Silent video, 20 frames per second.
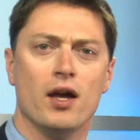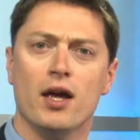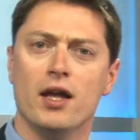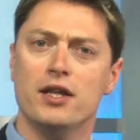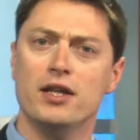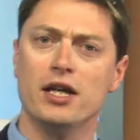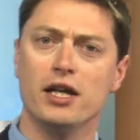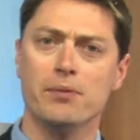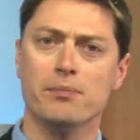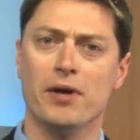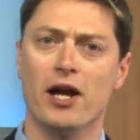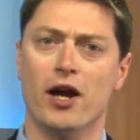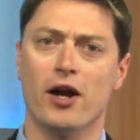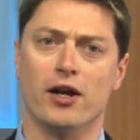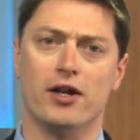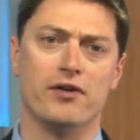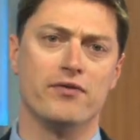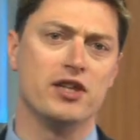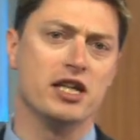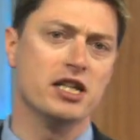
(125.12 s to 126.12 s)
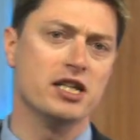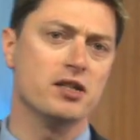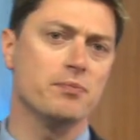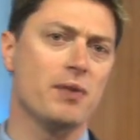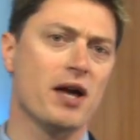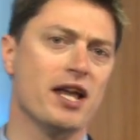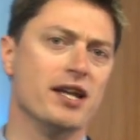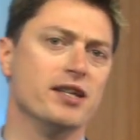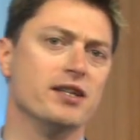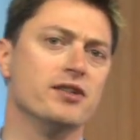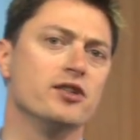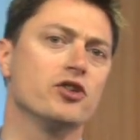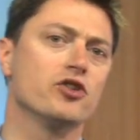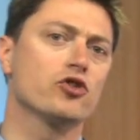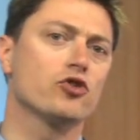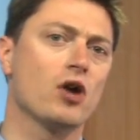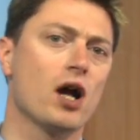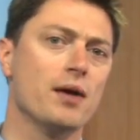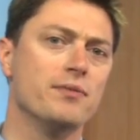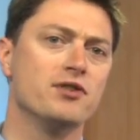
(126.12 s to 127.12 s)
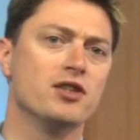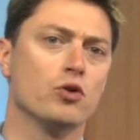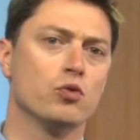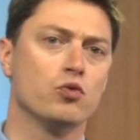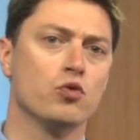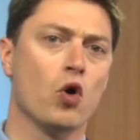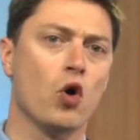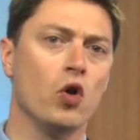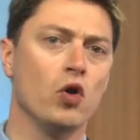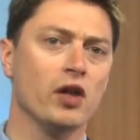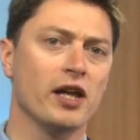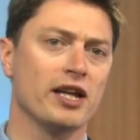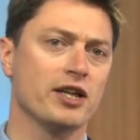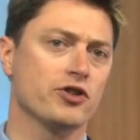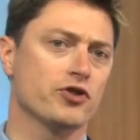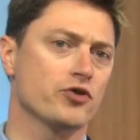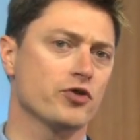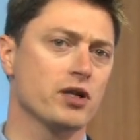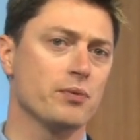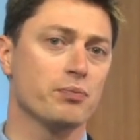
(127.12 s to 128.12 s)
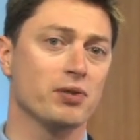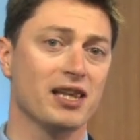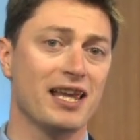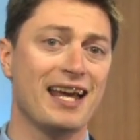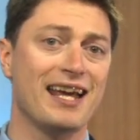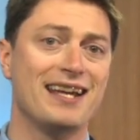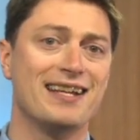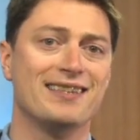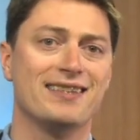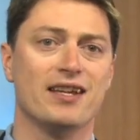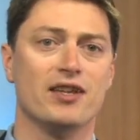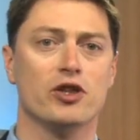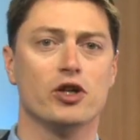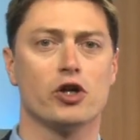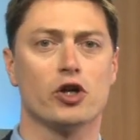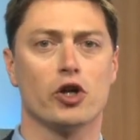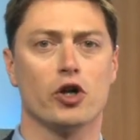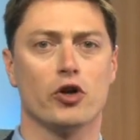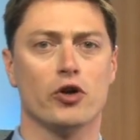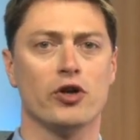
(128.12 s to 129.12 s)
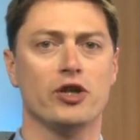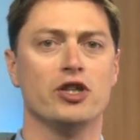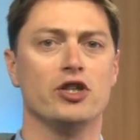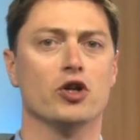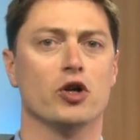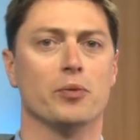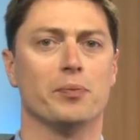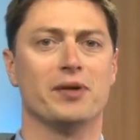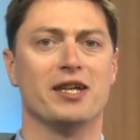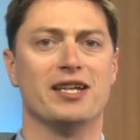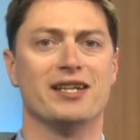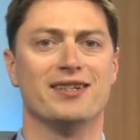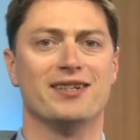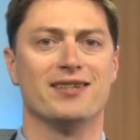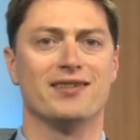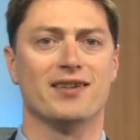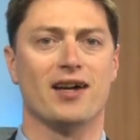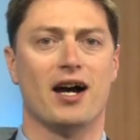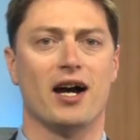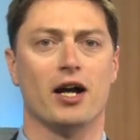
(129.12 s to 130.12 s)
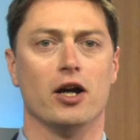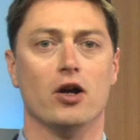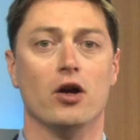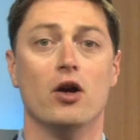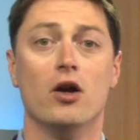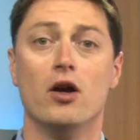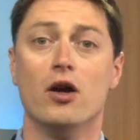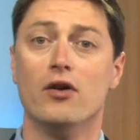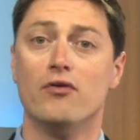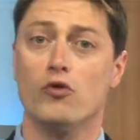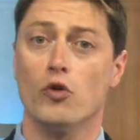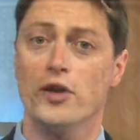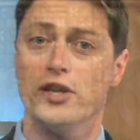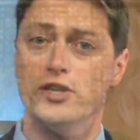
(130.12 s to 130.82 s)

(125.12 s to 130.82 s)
Nick Barrett of The Independent describes the role history plays in the current European desire for a